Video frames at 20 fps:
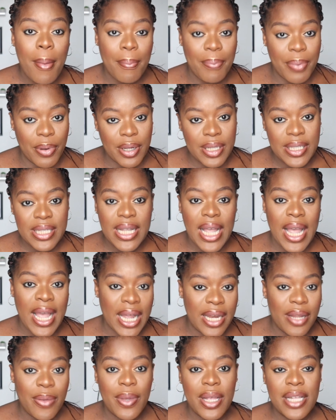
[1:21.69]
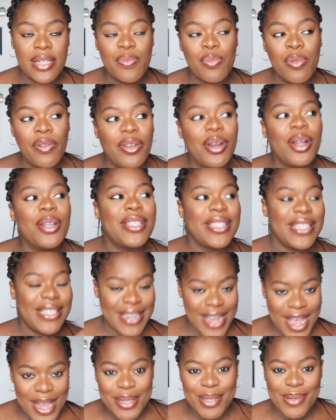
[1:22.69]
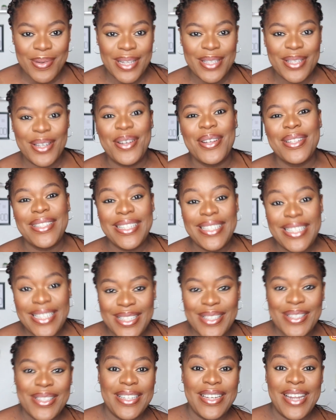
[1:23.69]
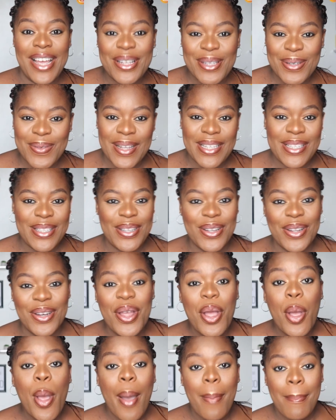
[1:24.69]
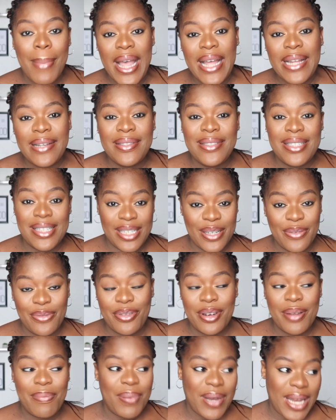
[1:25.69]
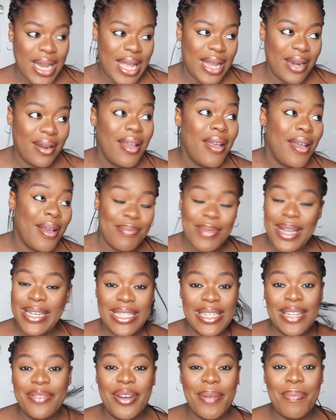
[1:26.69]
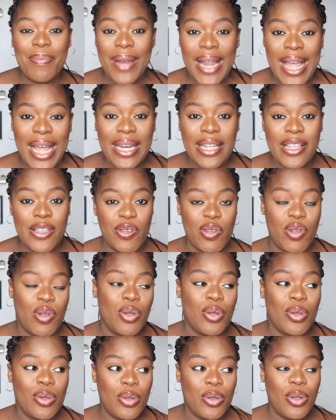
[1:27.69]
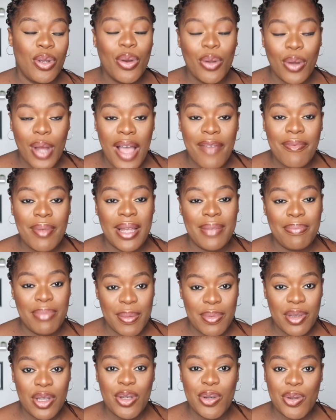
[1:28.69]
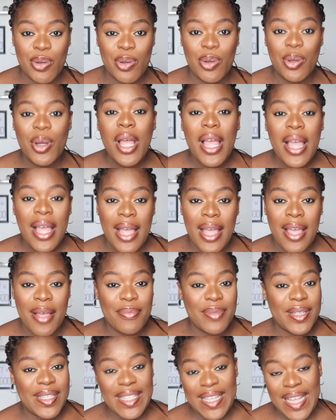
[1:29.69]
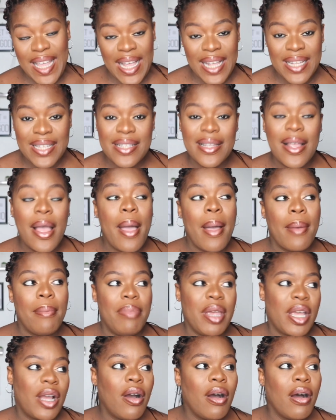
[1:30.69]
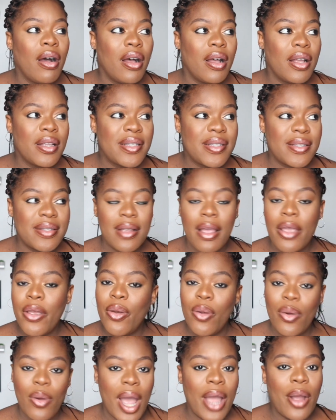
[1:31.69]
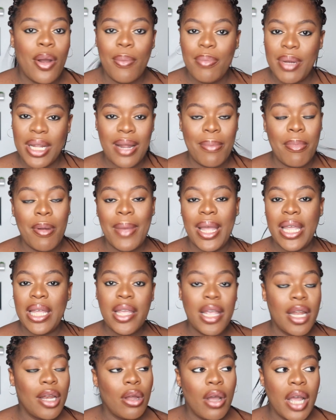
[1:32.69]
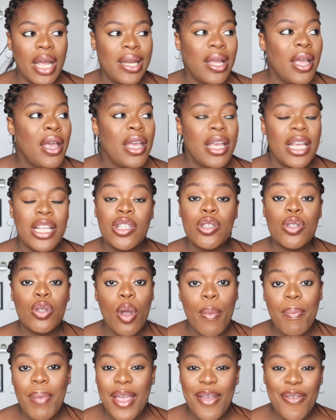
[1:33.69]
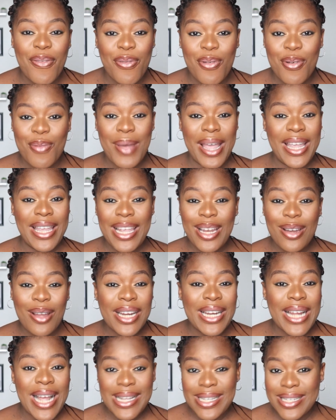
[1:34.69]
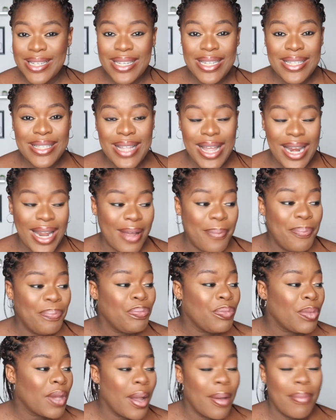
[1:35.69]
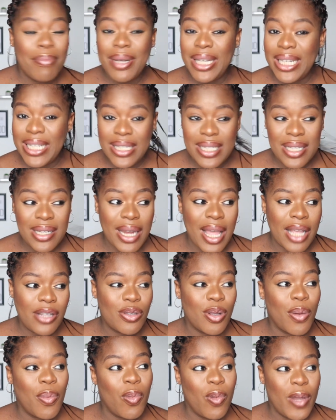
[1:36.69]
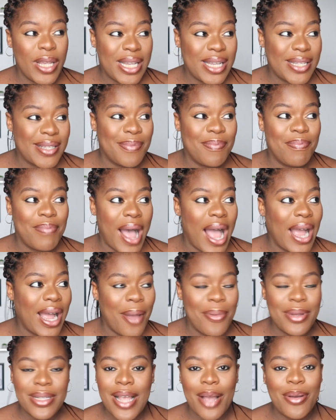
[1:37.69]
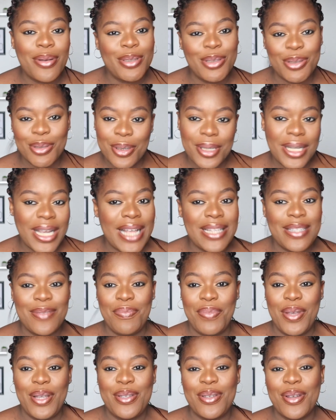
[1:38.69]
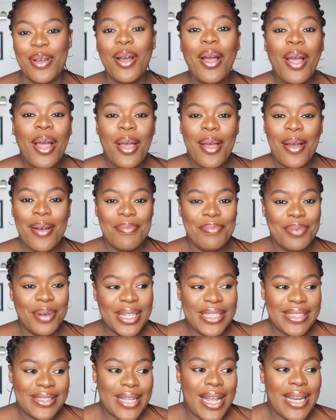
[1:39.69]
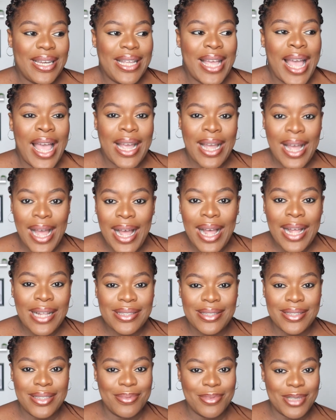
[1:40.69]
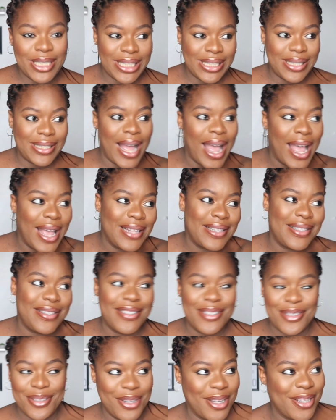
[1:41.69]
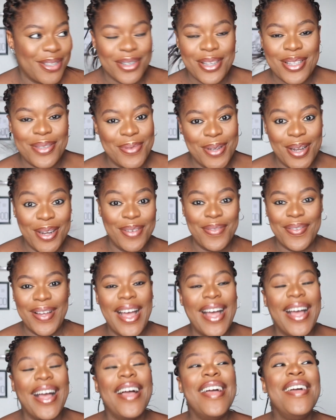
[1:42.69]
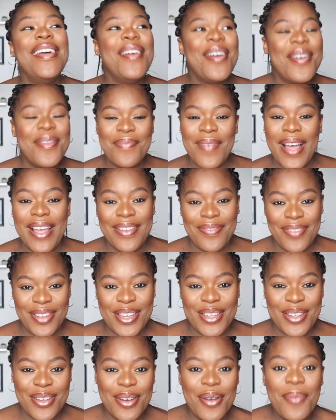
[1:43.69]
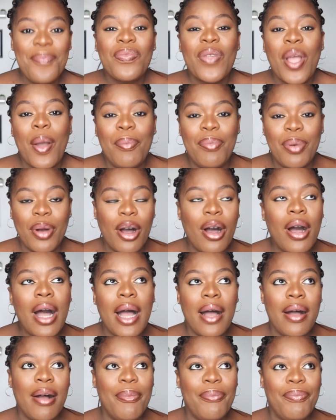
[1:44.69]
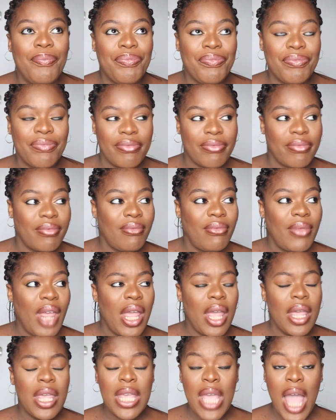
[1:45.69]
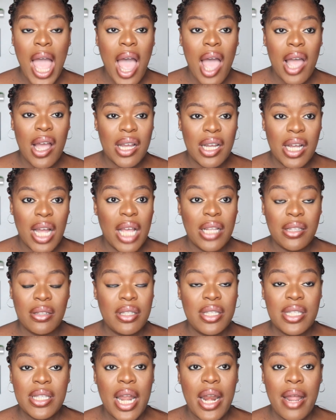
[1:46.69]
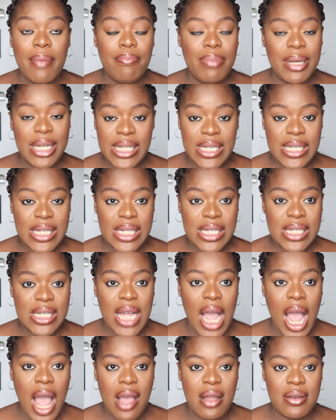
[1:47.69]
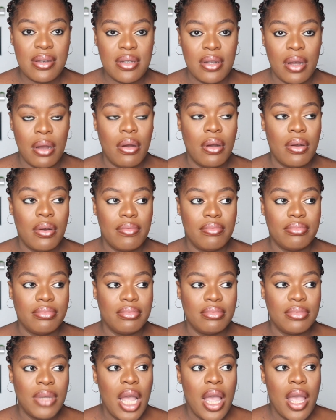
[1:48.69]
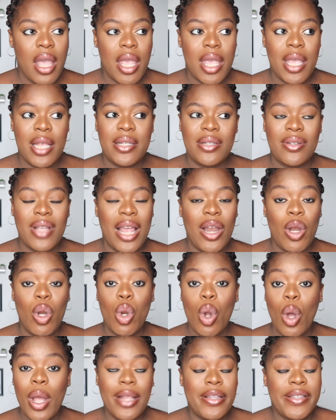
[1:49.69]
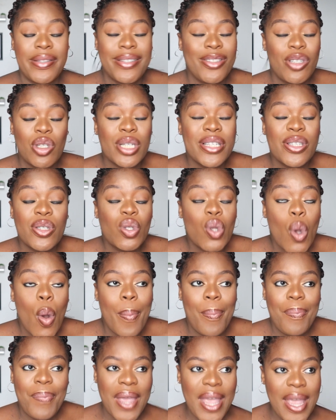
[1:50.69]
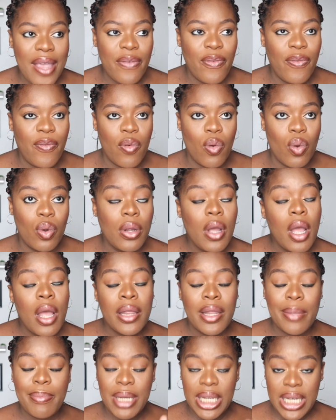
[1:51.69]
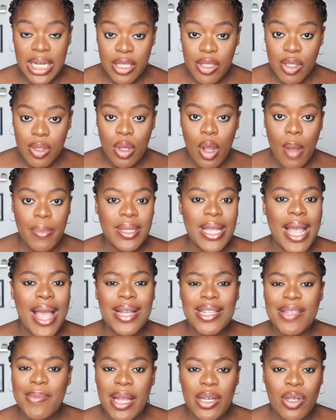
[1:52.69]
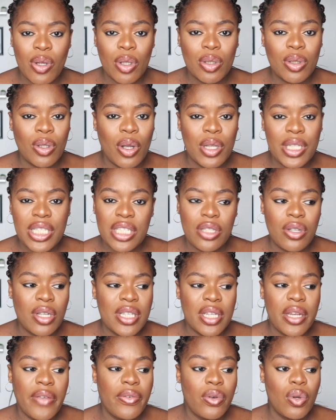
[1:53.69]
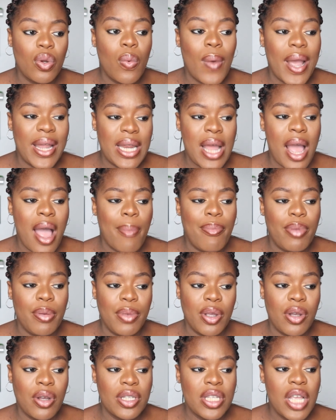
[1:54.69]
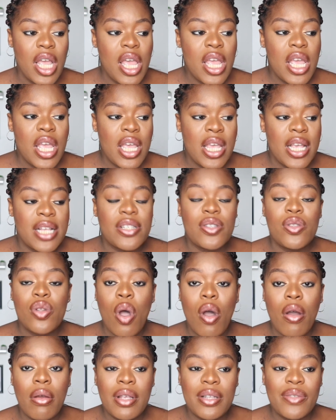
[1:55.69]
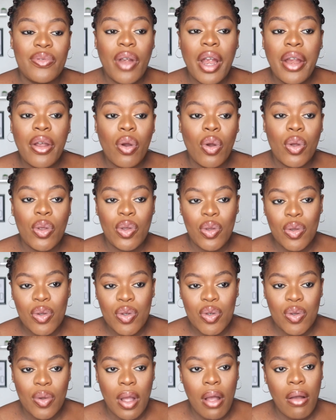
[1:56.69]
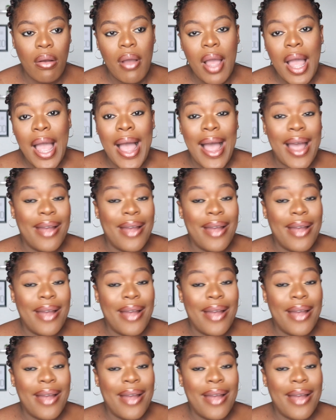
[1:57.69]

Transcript: But anyways, moving on to the next question, because this leads to the next question, my delivery plan. My delivery plan is to, you know, have my baby through um, C S, because, you know, I complained about my keloid. It's so painful. My keloid actually started bleeding like some weeks back. I wish I could show you guys a picture, but sadly I can't demonetize. It's just going to be all over my video. But um yeah, I, it started bleeding, and um it's a lo it's just so painful. The bleeding stopped. I asked my doctor. She doesn't even know why that happened, because it's not it's very unusual.